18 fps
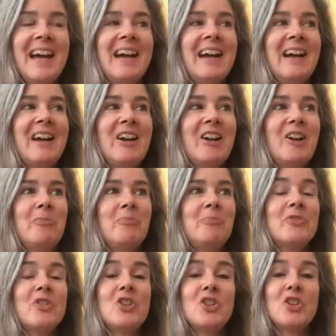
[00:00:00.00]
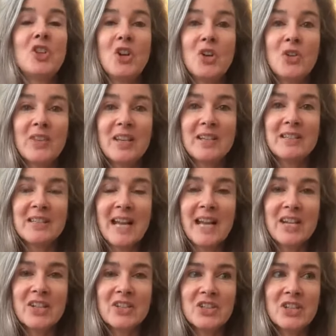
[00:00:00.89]
you know, there's
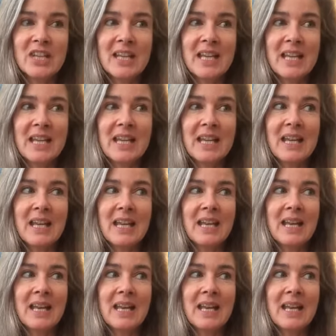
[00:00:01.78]
actually